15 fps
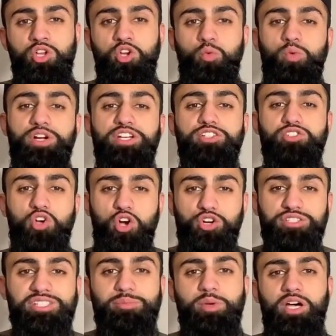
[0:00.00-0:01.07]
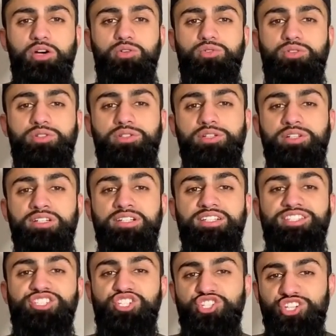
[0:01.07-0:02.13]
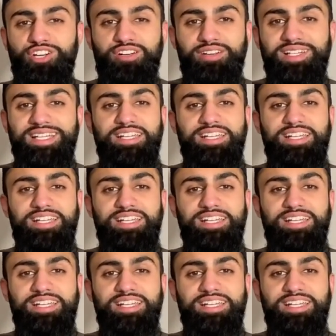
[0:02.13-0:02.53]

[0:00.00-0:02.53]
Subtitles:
where he talks about sharing